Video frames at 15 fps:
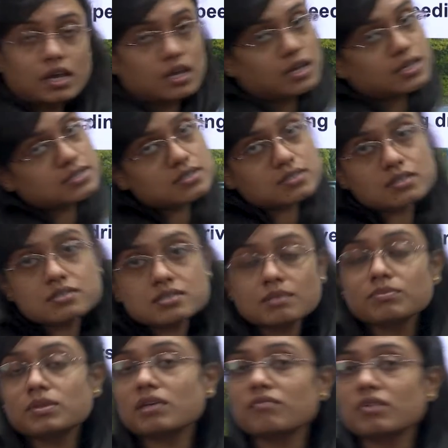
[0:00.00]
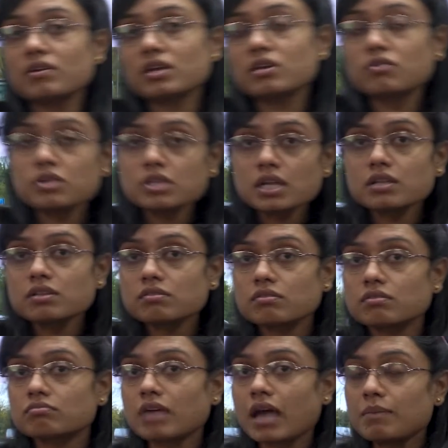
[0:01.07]
Isn't it something very good
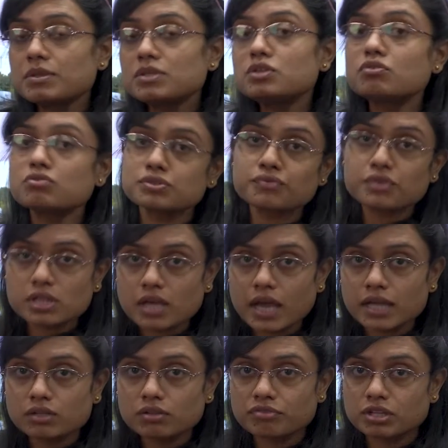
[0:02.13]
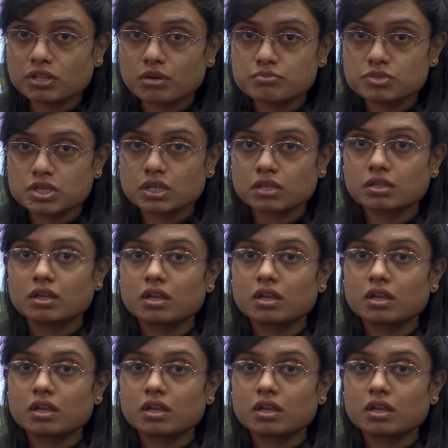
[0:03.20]
and useful kind of an object?